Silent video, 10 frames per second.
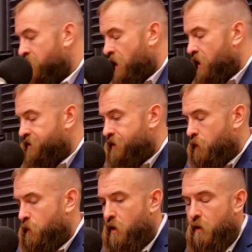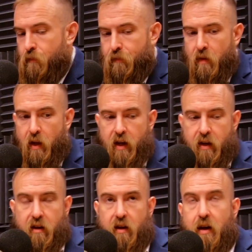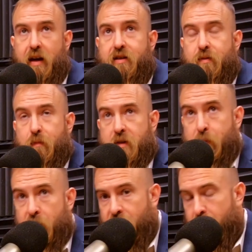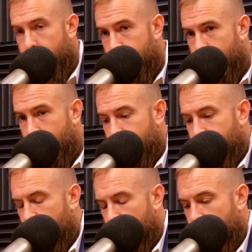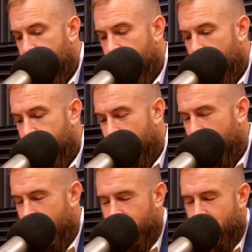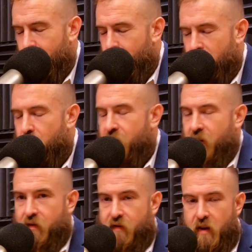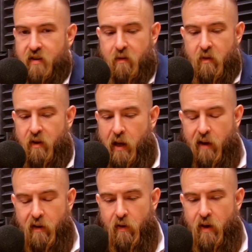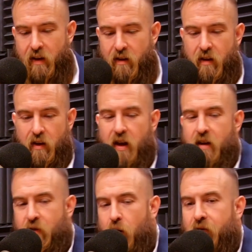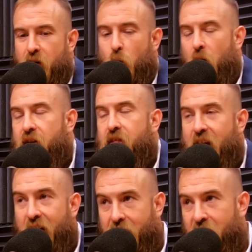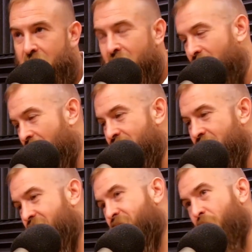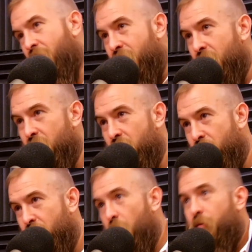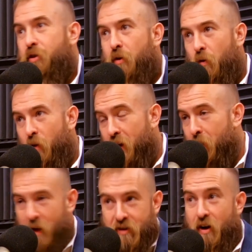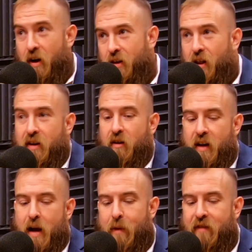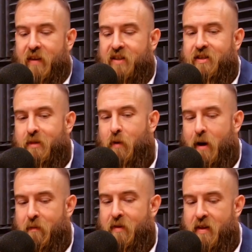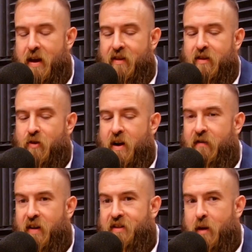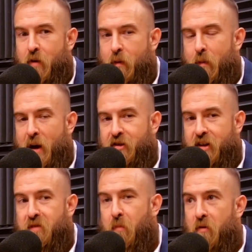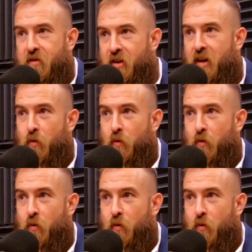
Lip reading: Yeah. So, it's pretty funny. Like, you get involved and you think very similarly. You get involved in one thing, and then it sort of shows you like a bunch of like, you're like, I'm going to fix this problem. And then trying to fix that problem actually exposes like